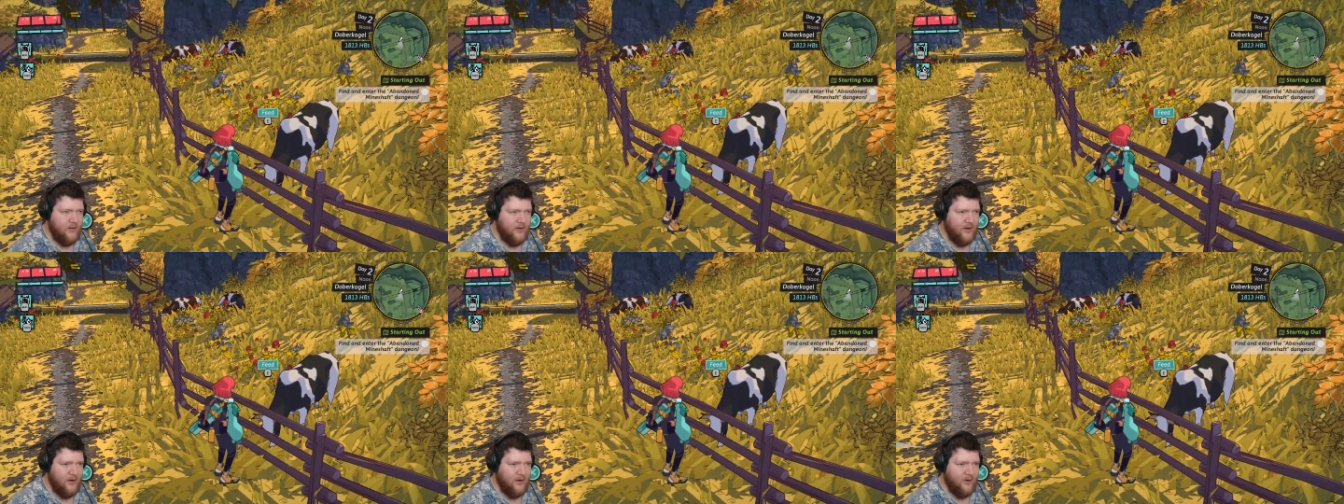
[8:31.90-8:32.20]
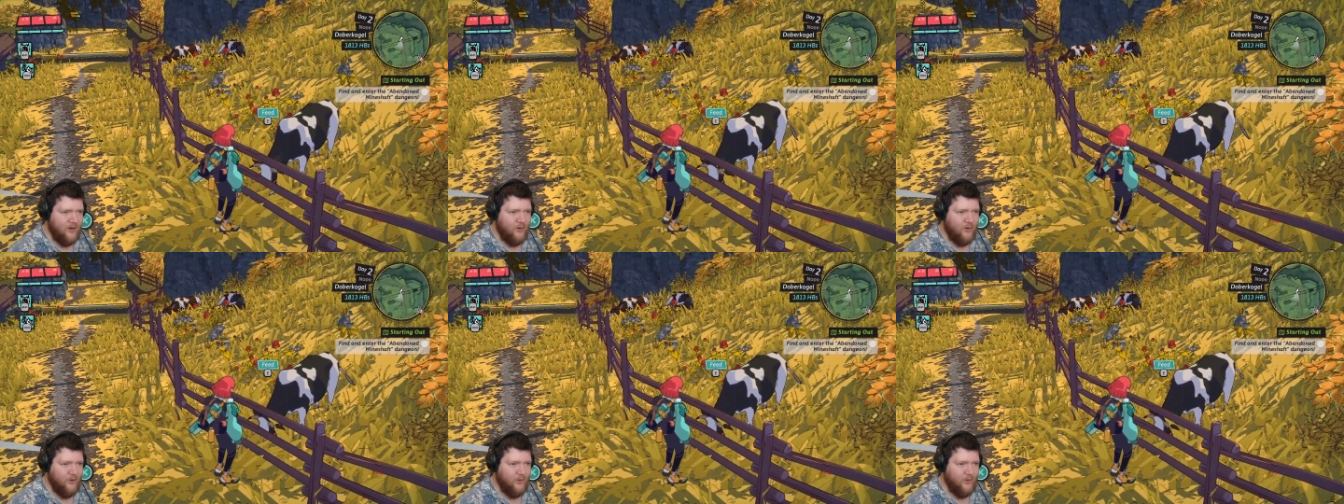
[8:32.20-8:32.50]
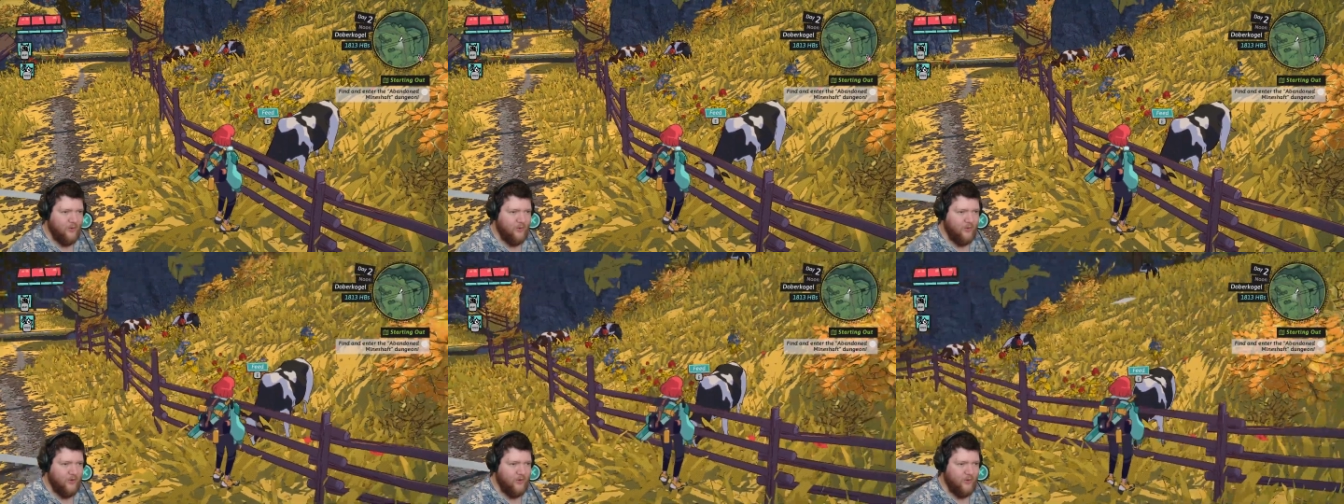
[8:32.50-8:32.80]

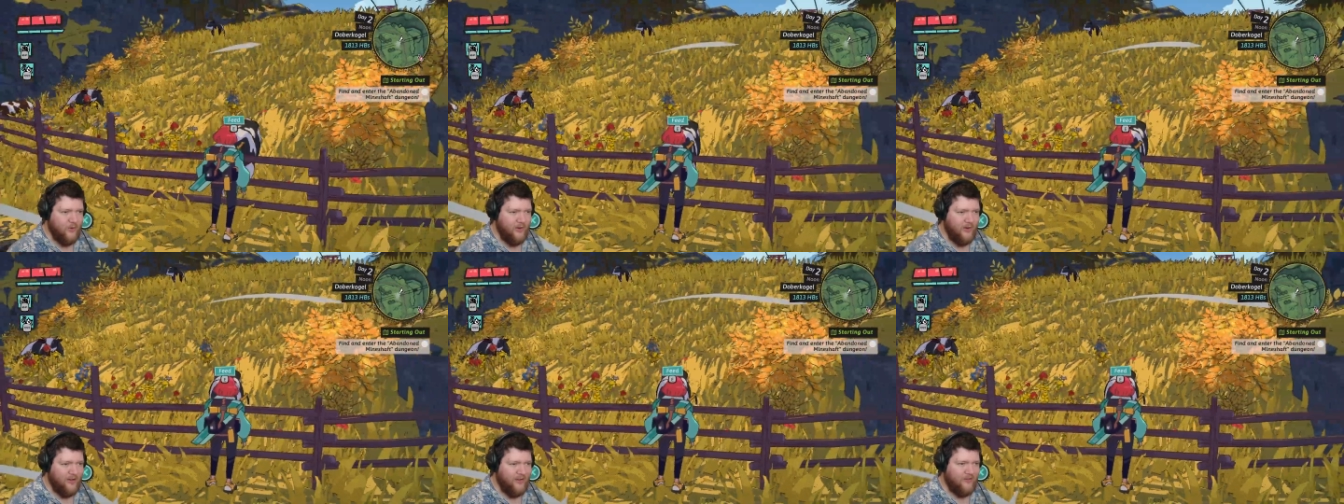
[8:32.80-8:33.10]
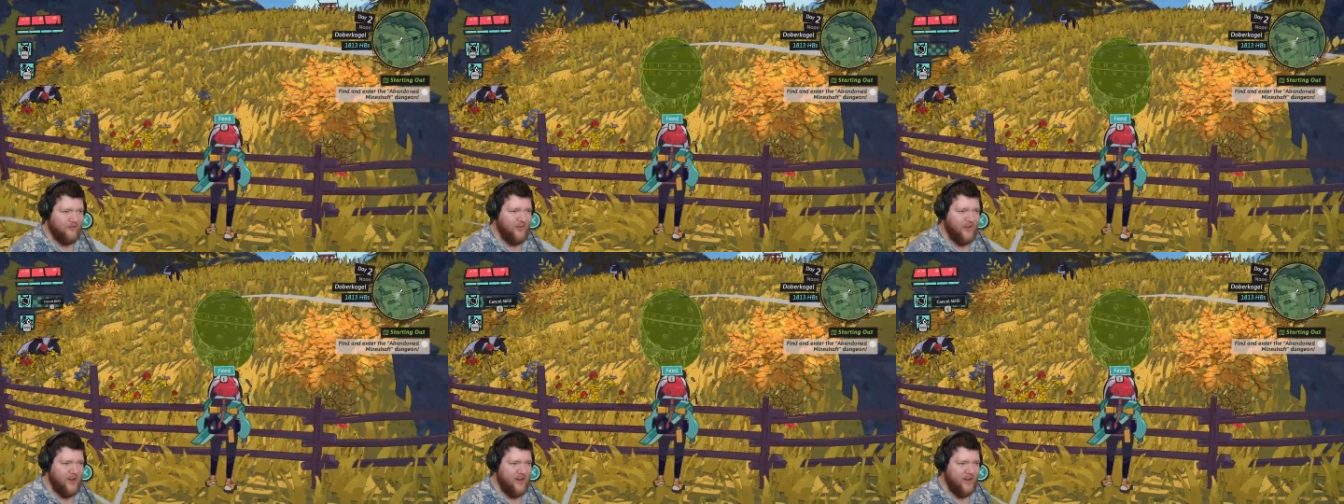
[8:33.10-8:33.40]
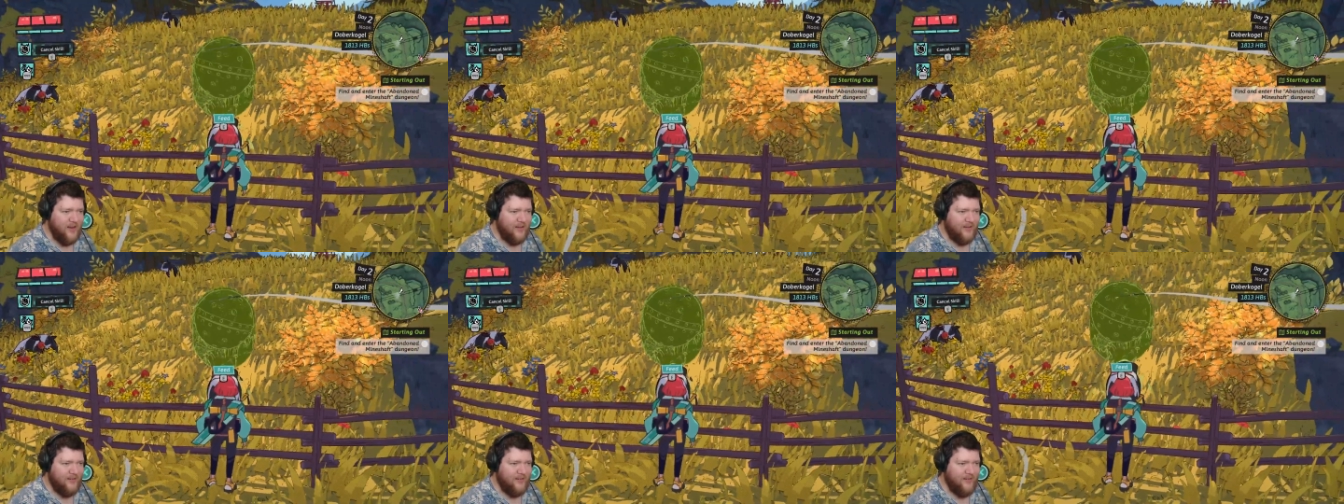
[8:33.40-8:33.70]
Oh, do a little
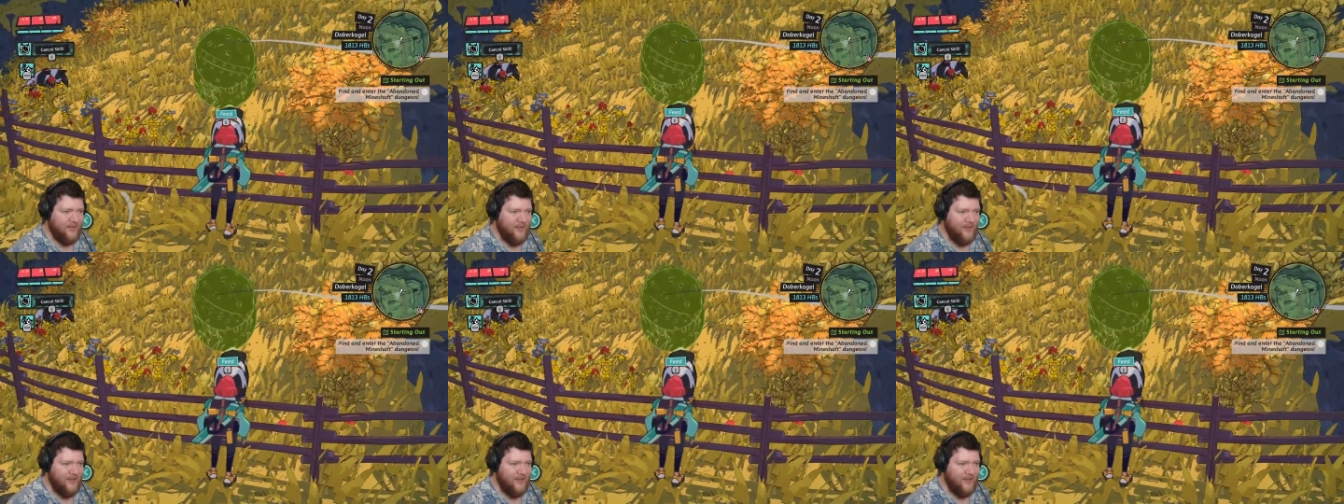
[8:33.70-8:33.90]
feeding.